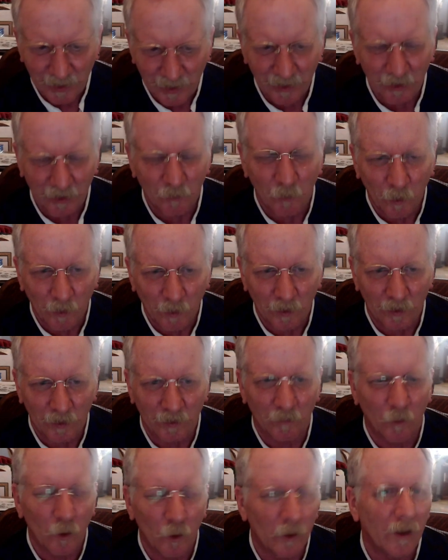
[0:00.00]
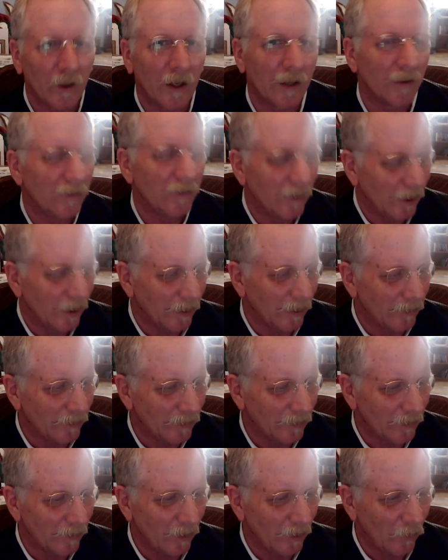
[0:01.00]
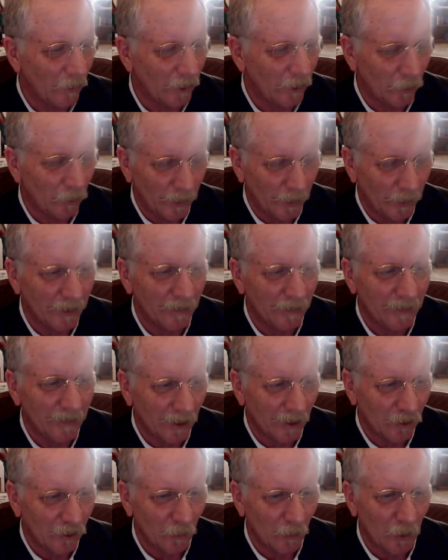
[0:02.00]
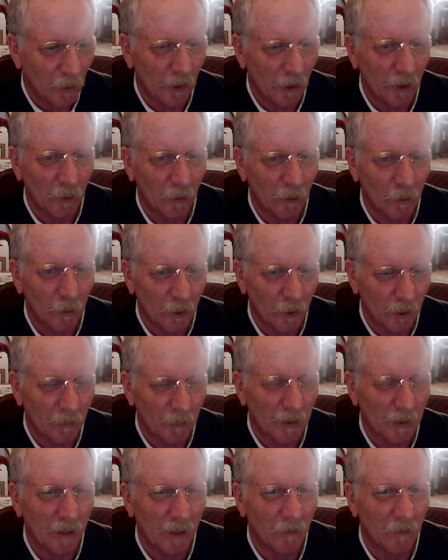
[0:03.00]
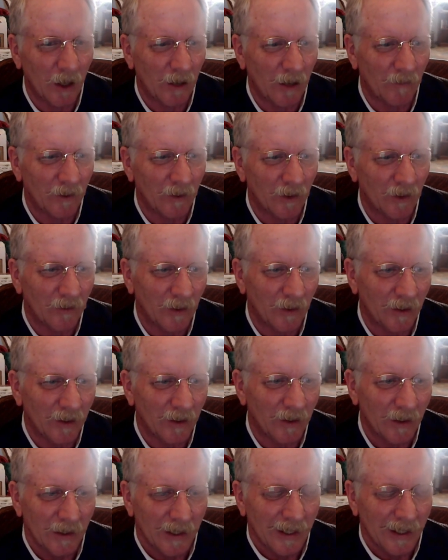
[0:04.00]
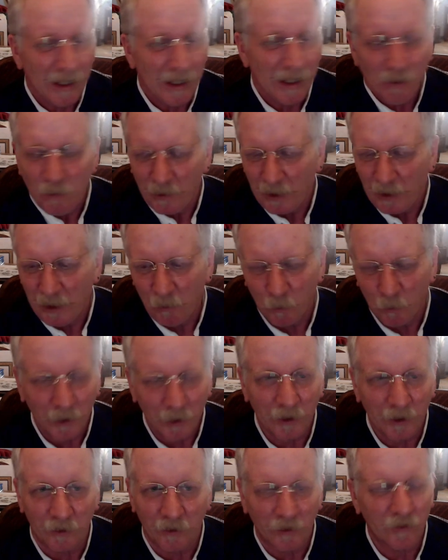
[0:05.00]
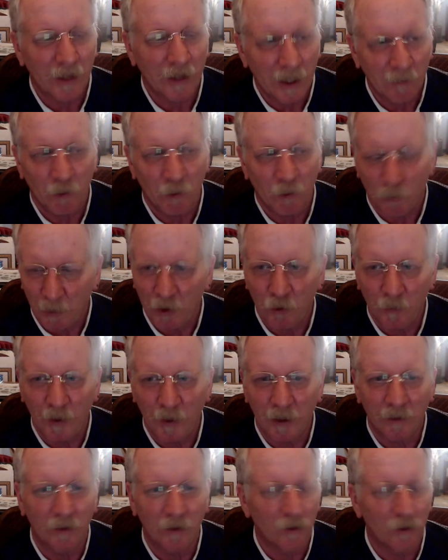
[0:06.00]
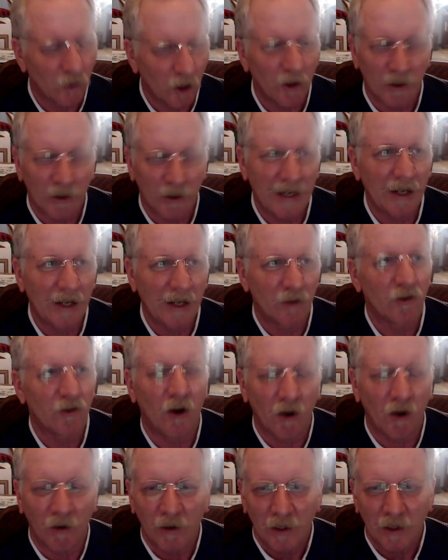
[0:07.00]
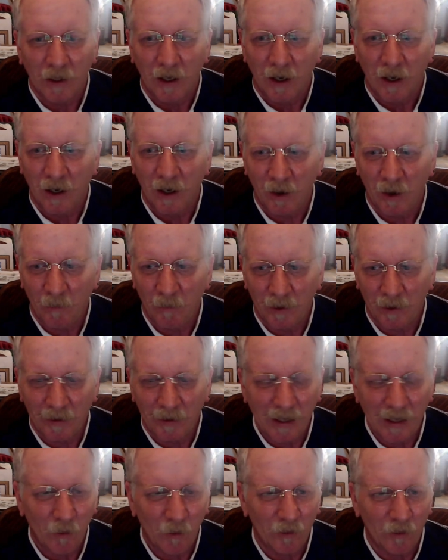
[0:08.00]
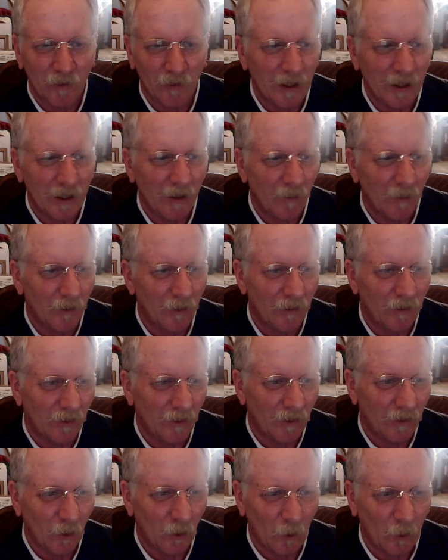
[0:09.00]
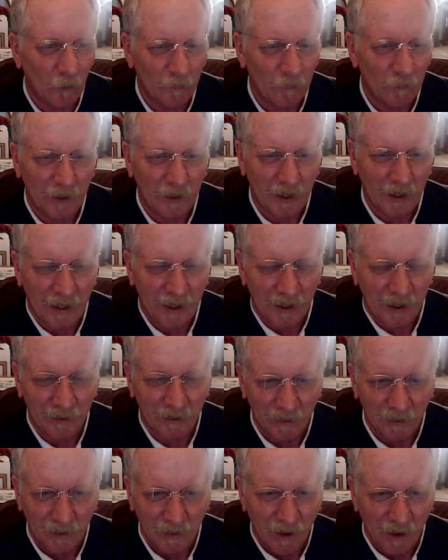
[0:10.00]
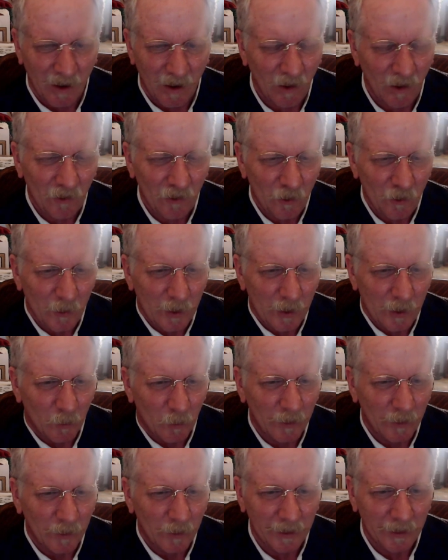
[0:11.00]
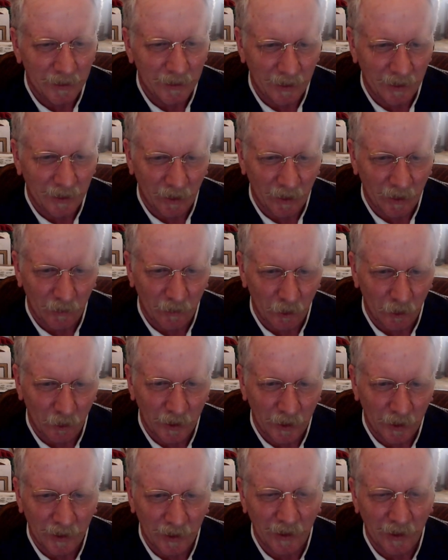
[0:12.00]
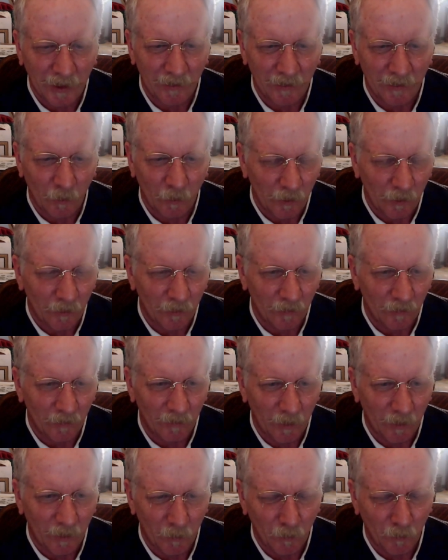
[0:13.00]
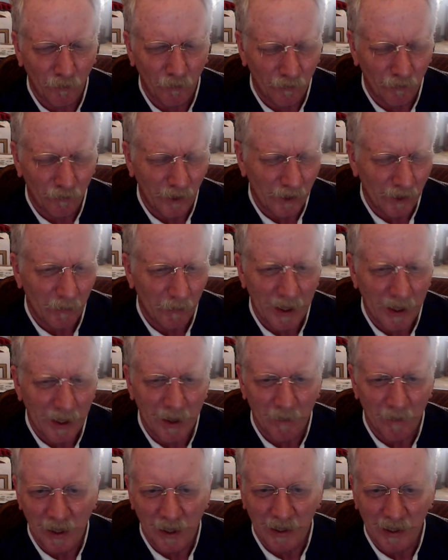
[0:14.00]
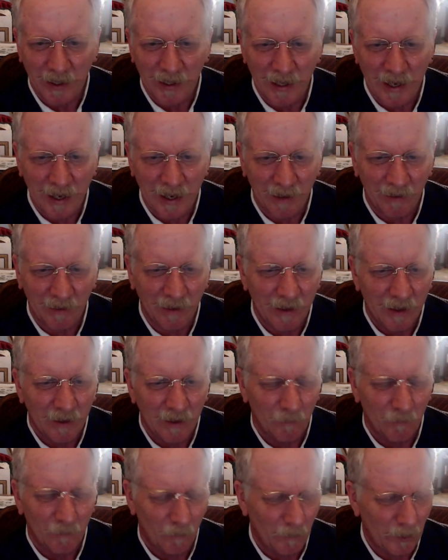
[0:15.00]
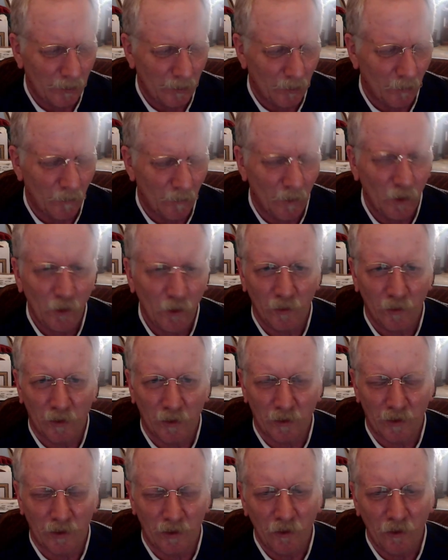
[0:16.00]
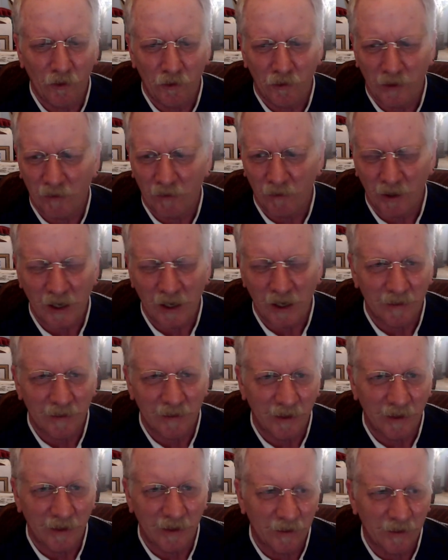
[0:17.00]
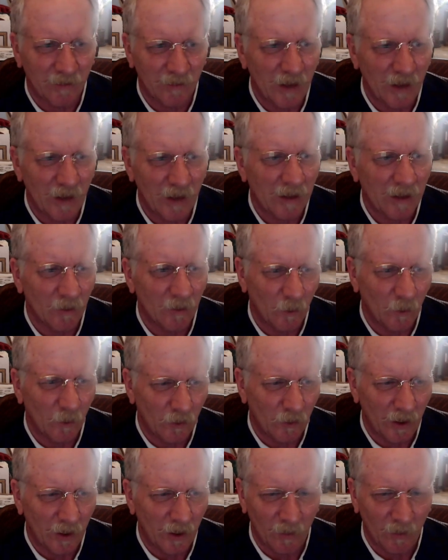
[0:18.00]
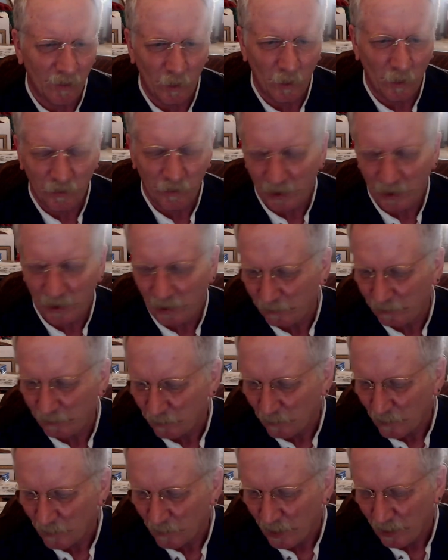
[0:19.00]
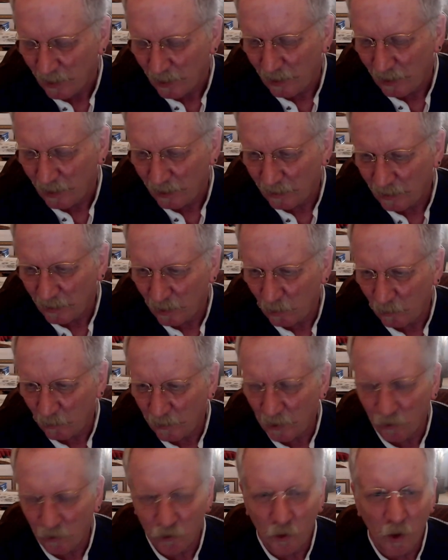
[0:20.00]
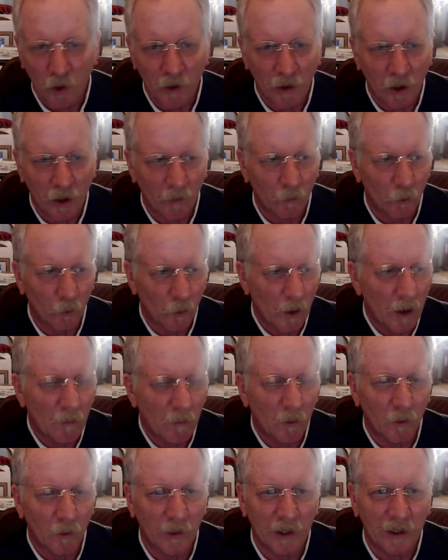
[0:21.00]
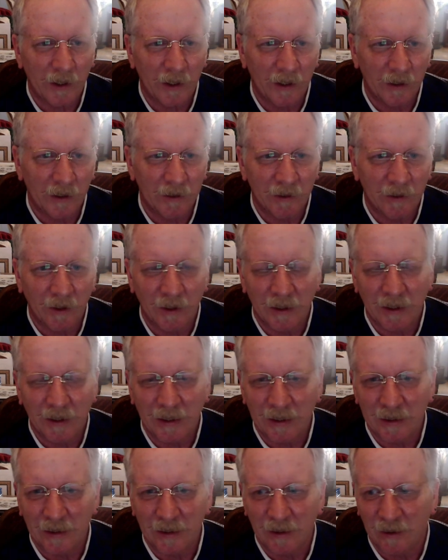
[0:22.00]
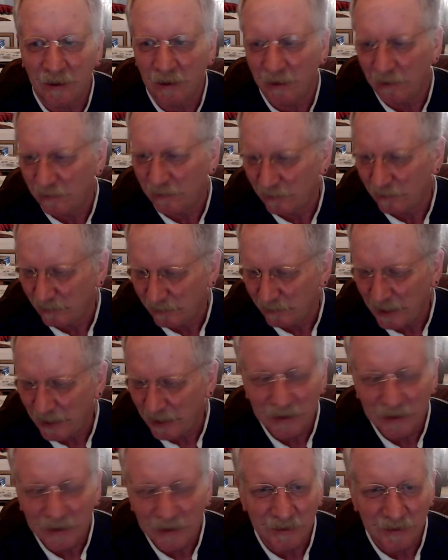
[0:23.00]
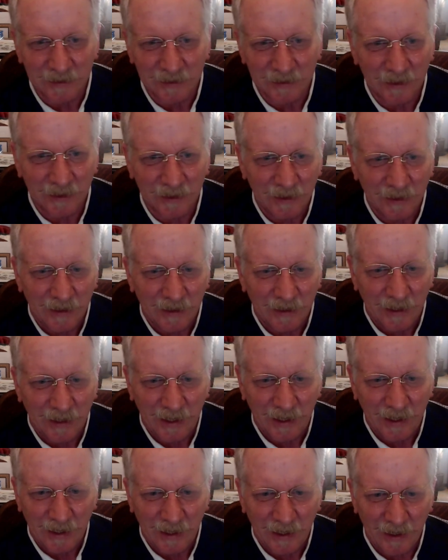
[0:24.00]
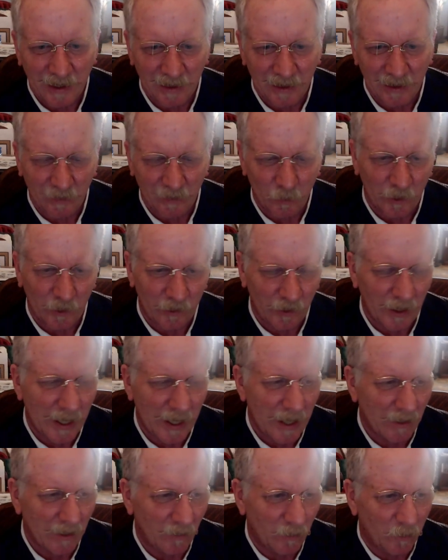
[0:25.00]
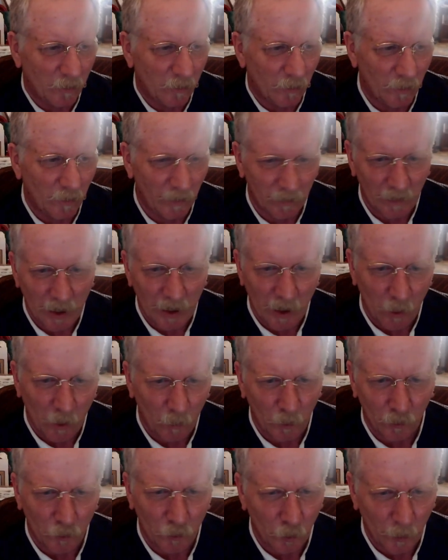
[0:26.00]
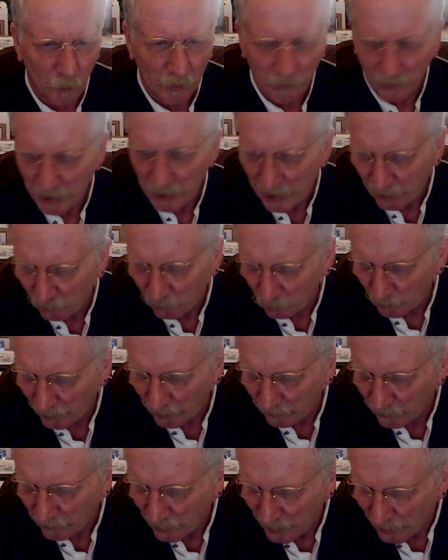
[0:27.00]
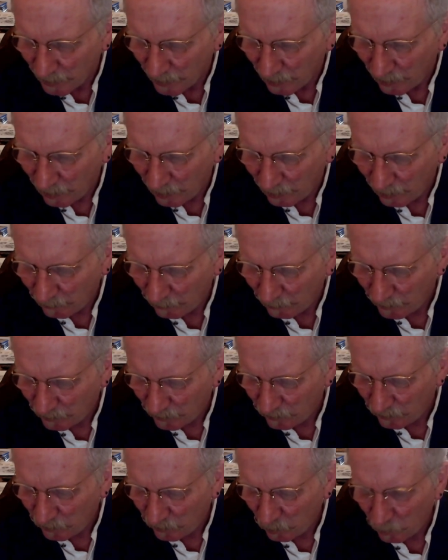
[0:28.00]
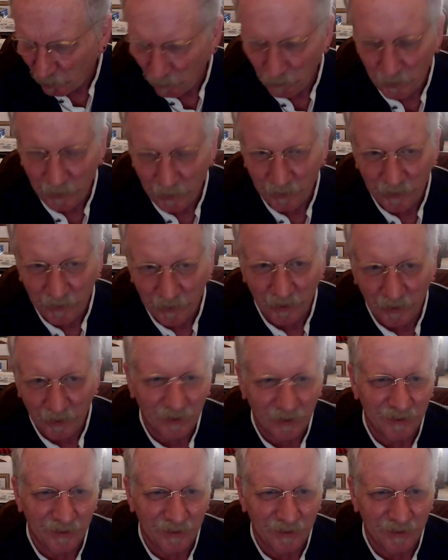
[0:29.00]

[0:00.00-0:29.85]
the more like I said, when you read the testimony, it really becomes obvious that he really just came to Bisbee to start a dance hall. That was his whole. And also he really, if you look, yes, he was a fairly bad man. He had, but the closest he ever got to anything violent was the strong-armed robbery he had done in Texas, and which he had help with two other guys with. So that